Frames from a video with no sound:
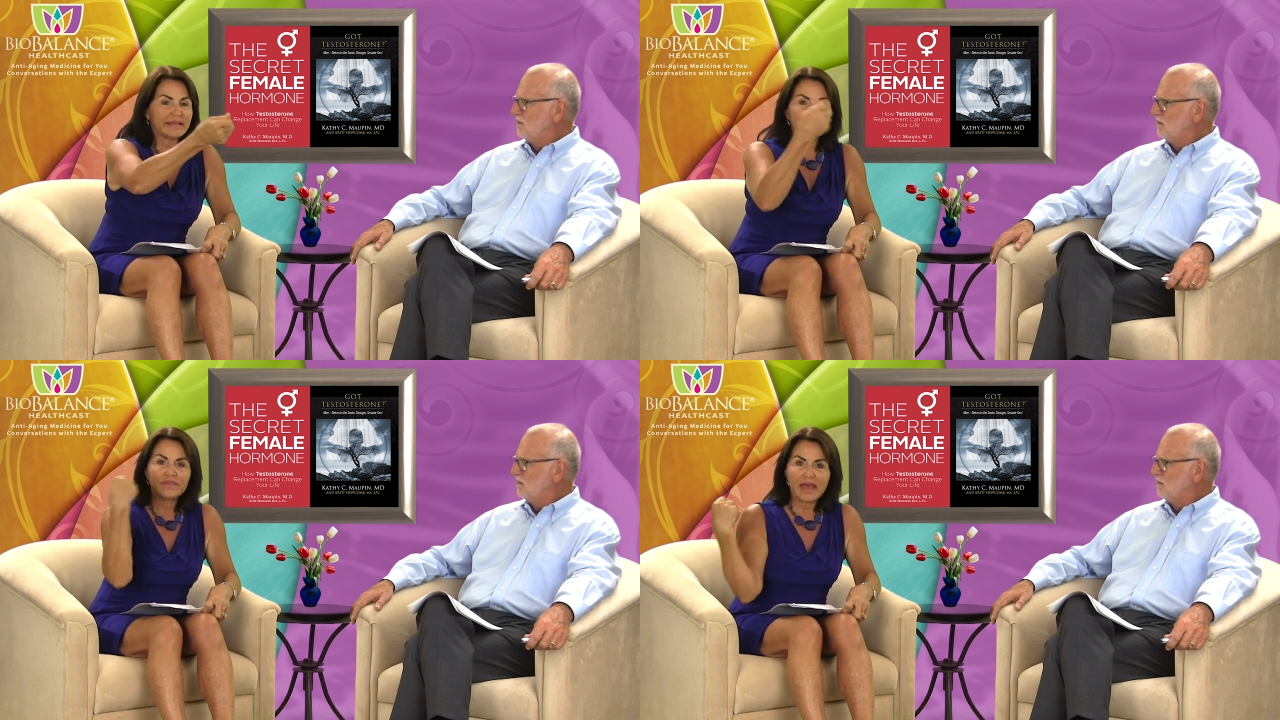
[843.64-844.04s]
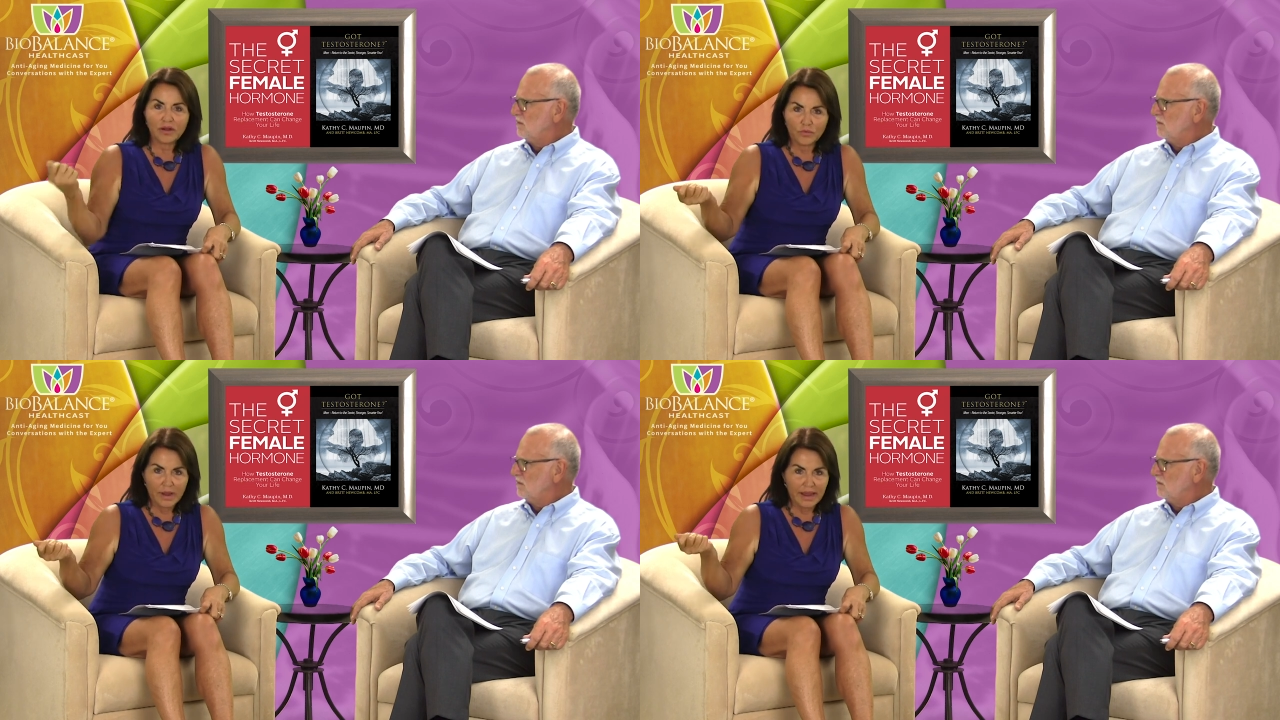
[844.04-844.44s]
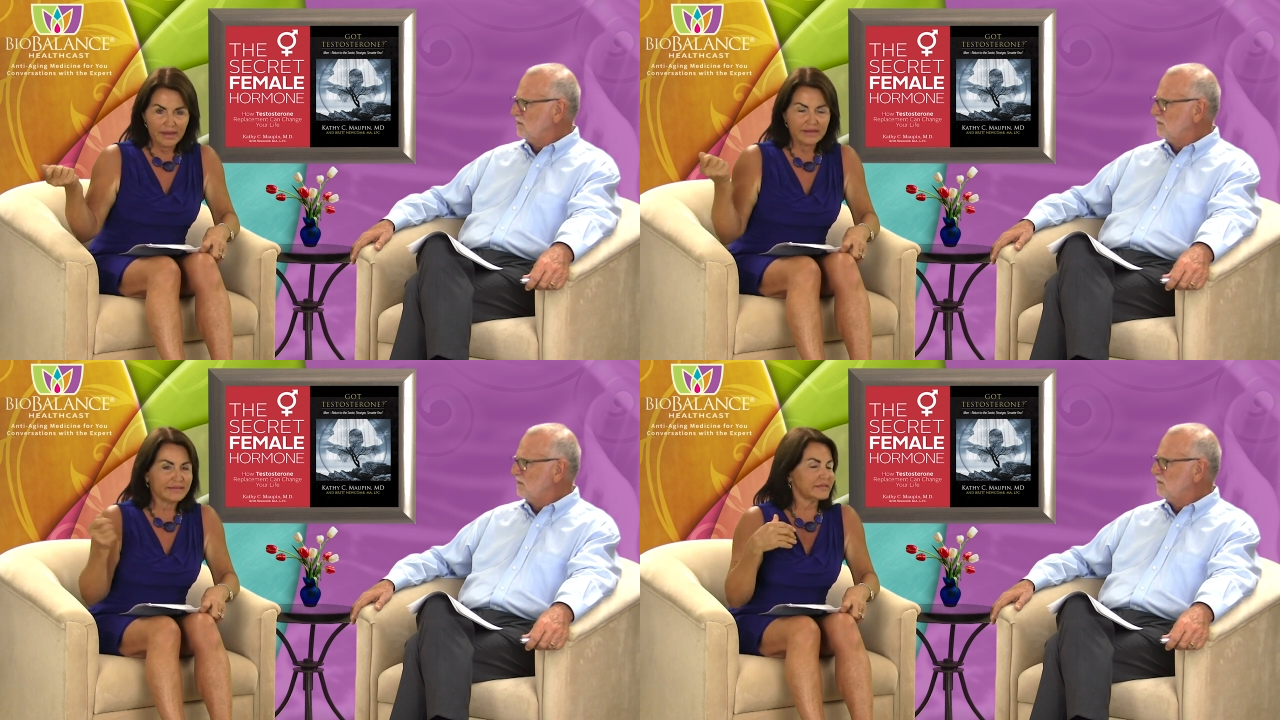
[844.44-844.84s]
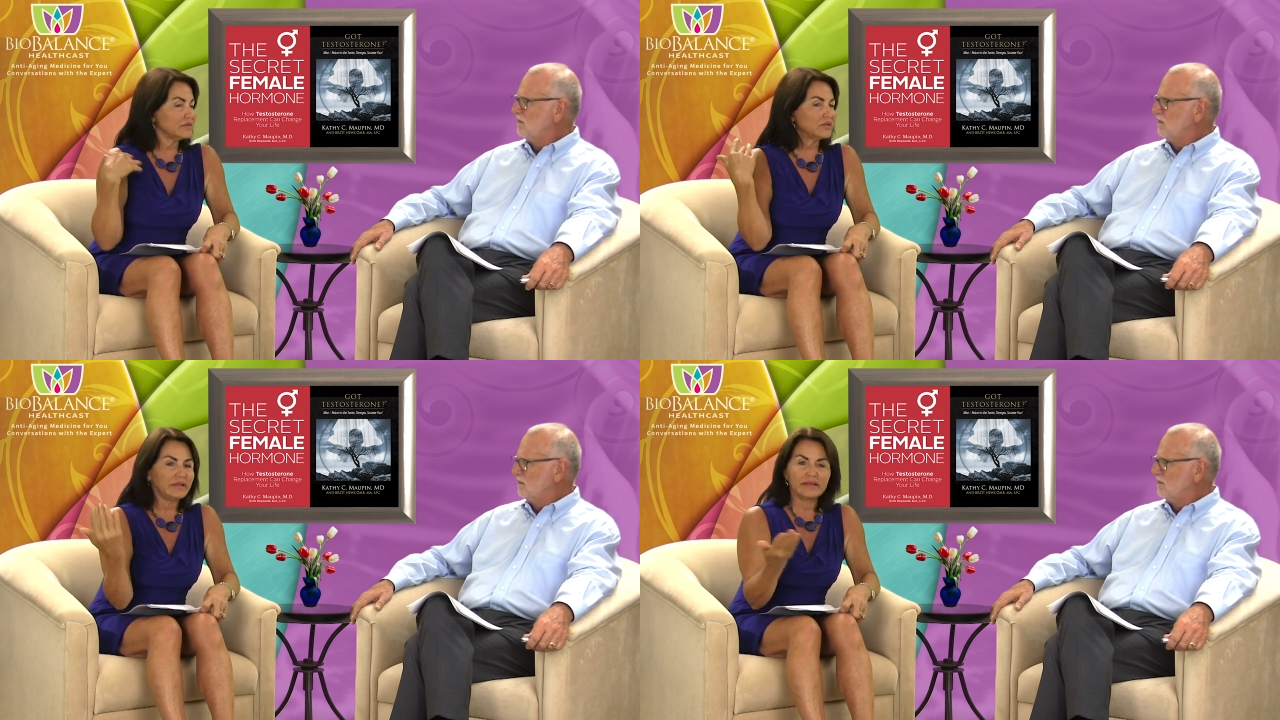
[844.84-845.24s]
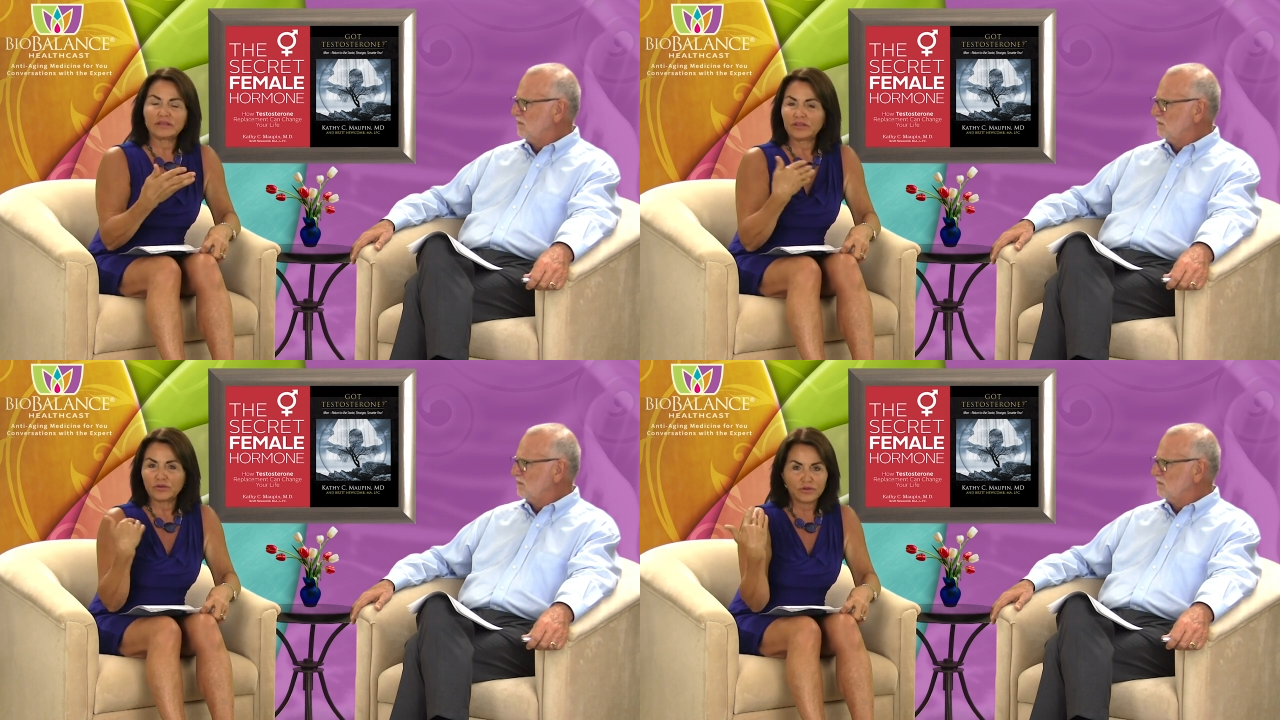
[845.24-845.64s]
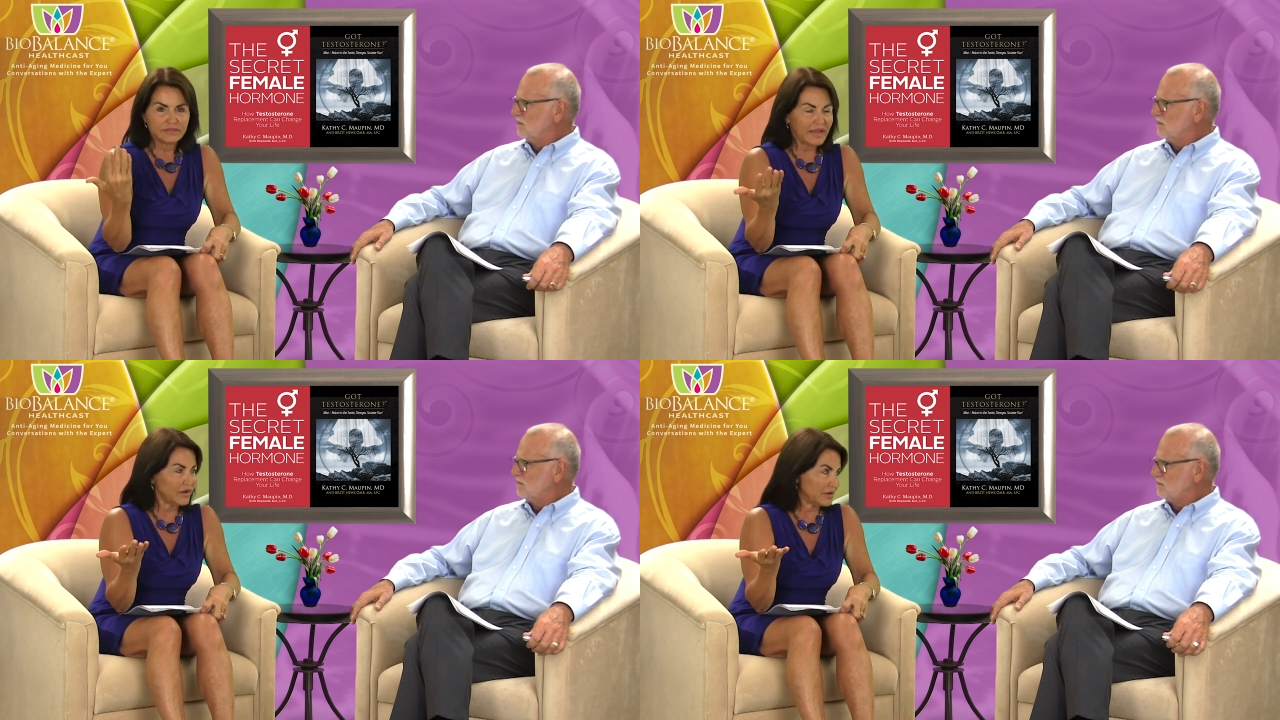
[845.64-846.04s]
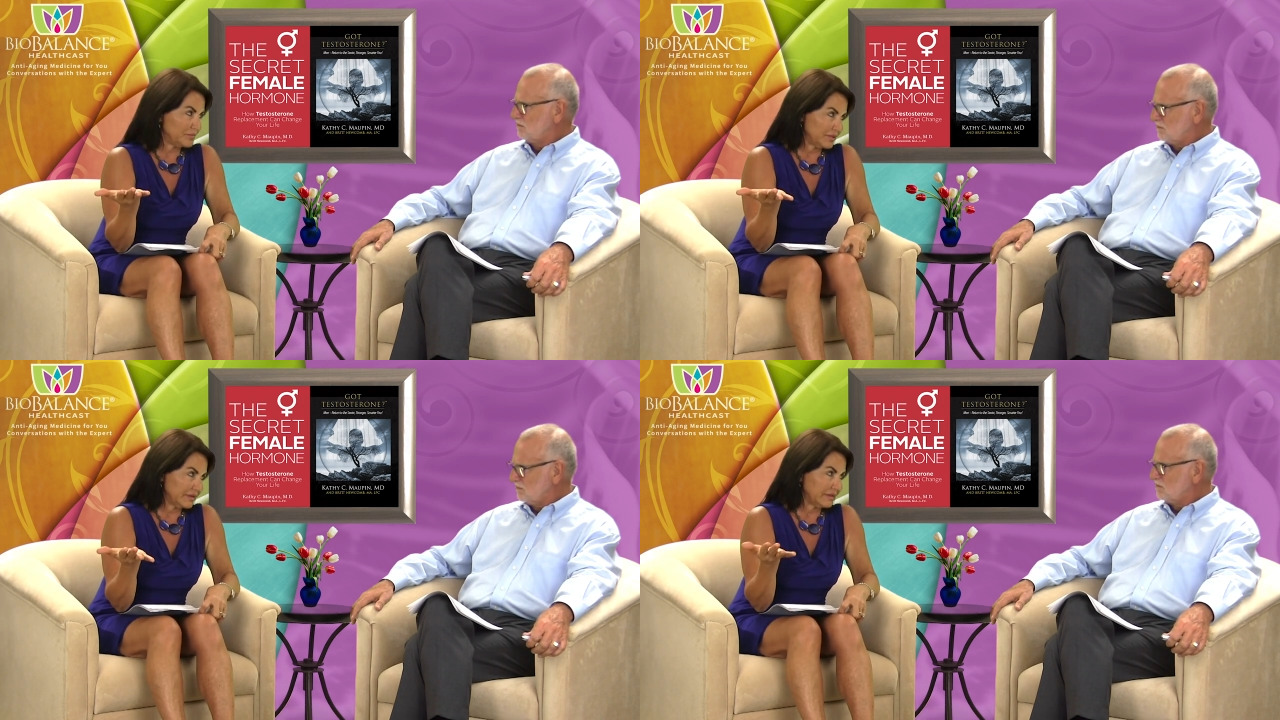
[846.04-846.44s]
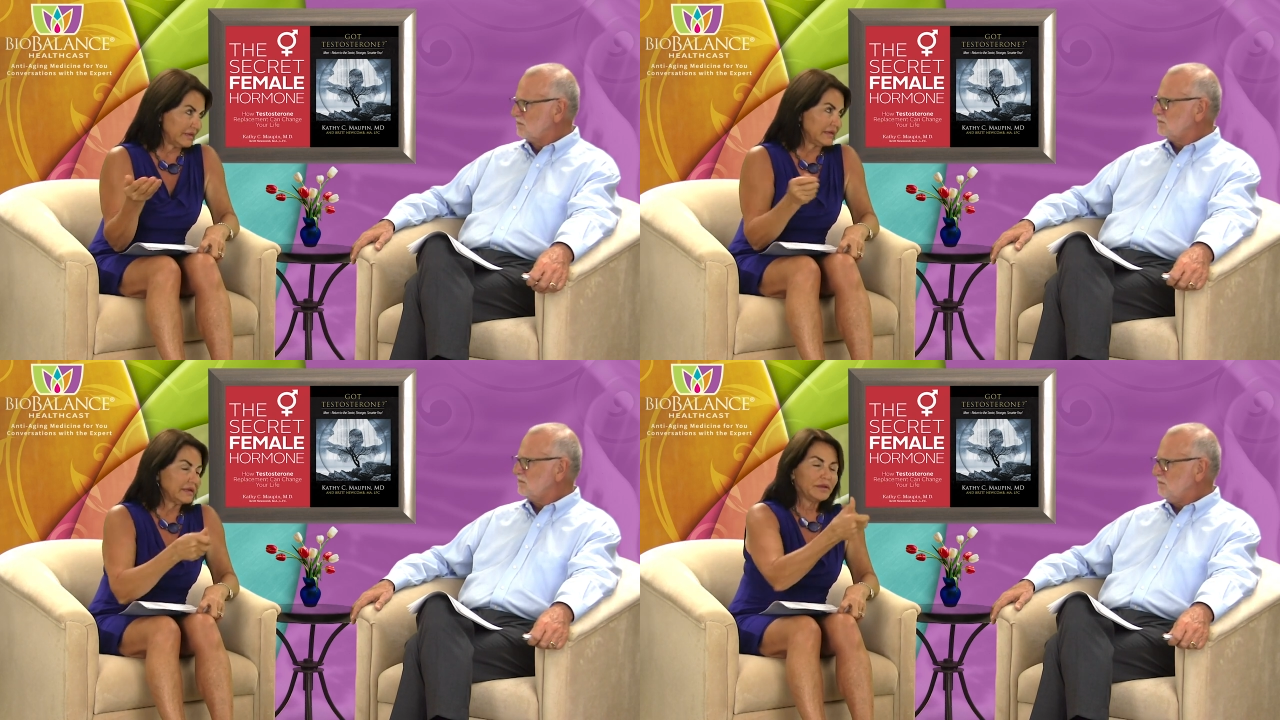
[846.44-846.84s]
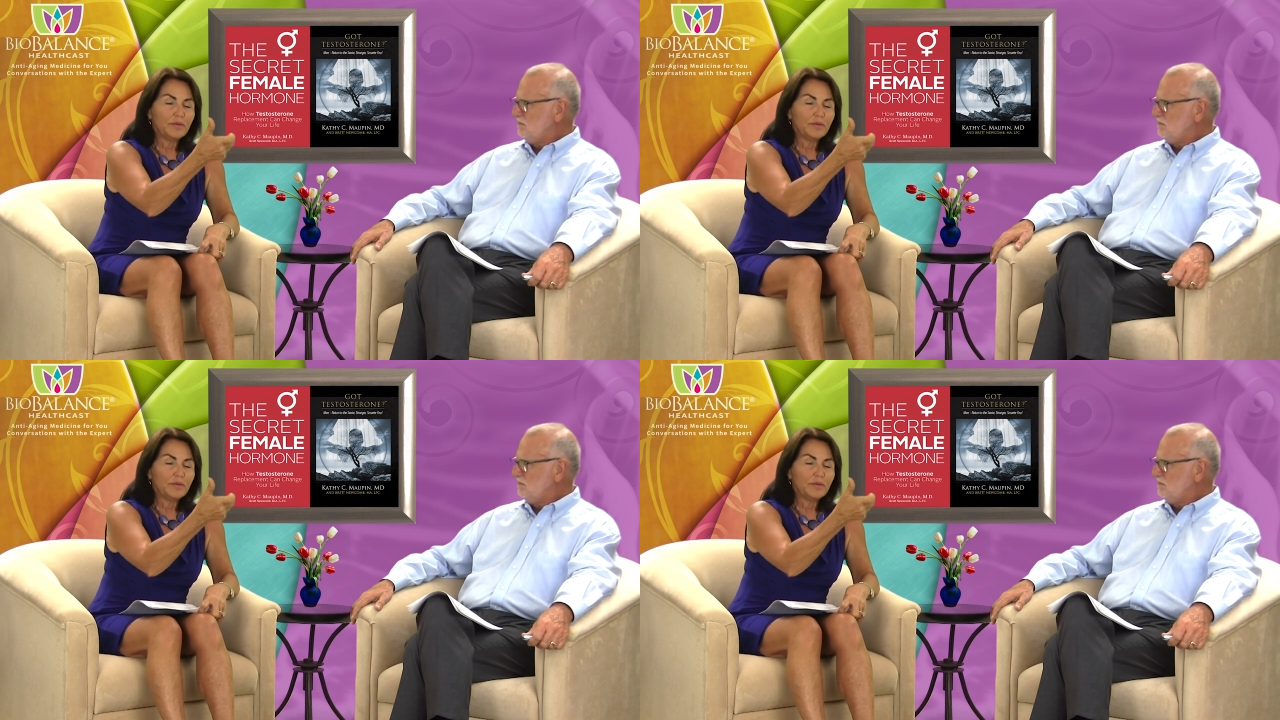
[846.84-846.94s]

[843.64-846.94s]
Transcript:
Speaker 1: send that away. It doesn't clean the uterus out completely,